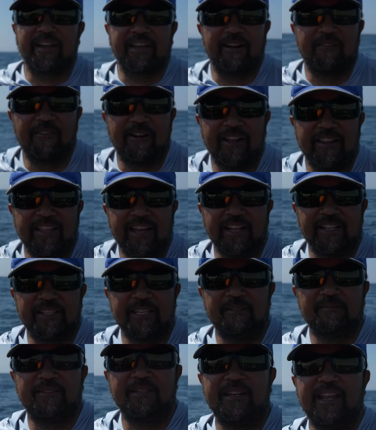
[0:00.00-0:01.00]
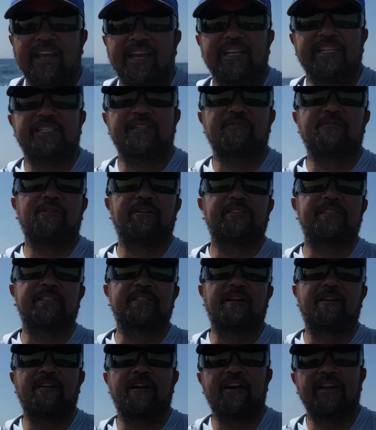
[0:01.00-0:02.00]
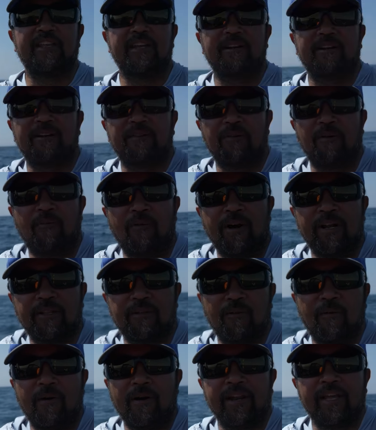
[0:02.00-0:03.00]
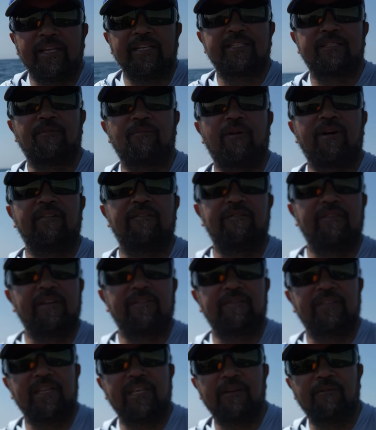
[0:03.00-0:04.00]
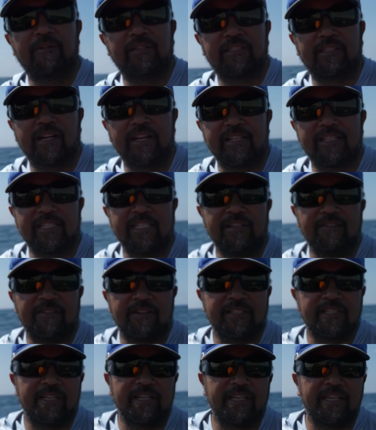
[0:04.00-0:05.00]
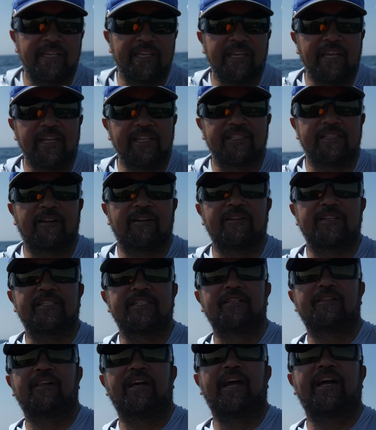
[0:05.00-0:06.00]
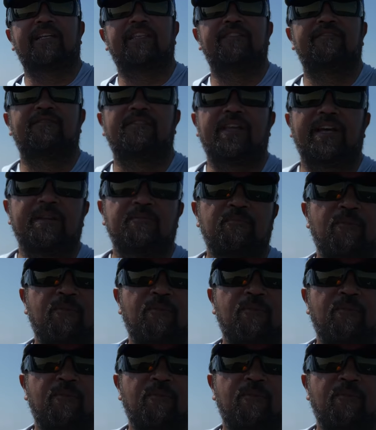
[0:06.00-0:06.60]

going to run that deep today, so we'll start out here in the 120s to 150. We'll try to see if there's any kinks that are still active late